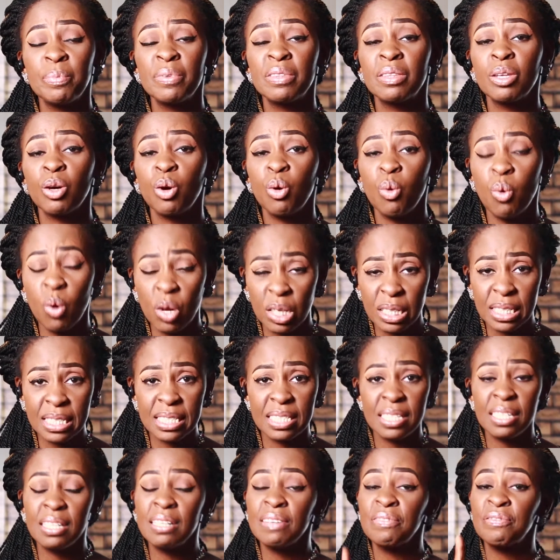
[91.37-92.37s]
the
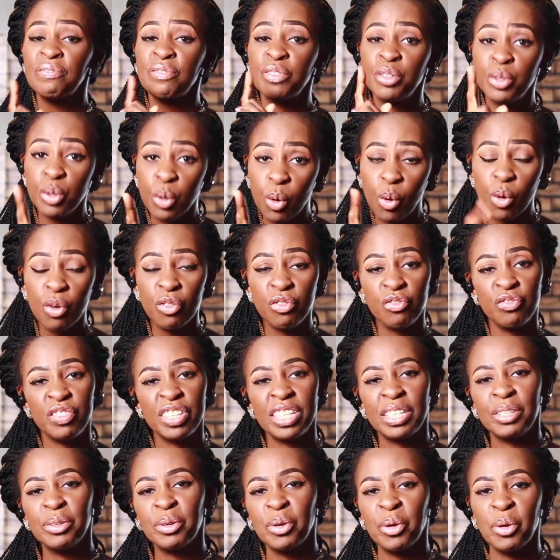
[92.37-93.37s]
quality of your
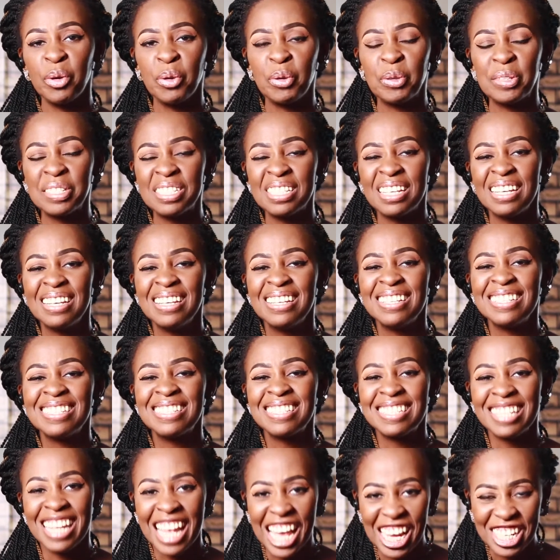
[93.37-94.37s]
video
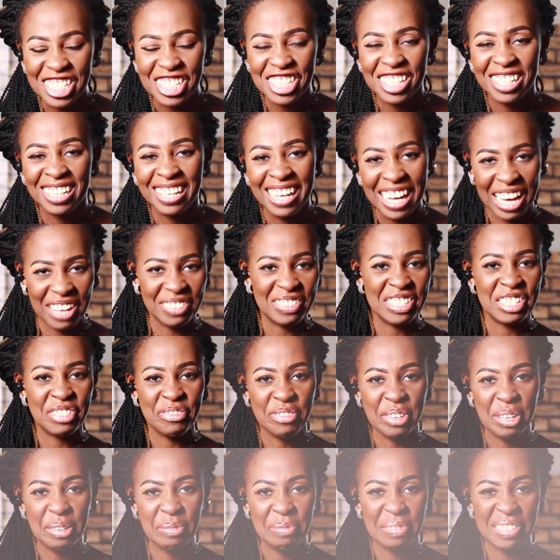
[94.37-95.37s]
calls/live
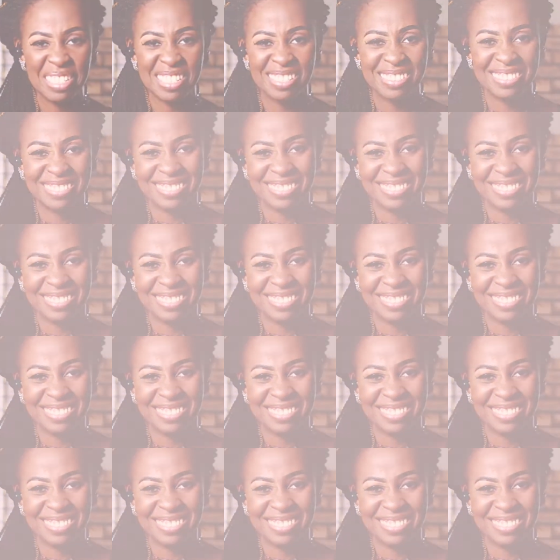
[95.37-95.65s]
streams.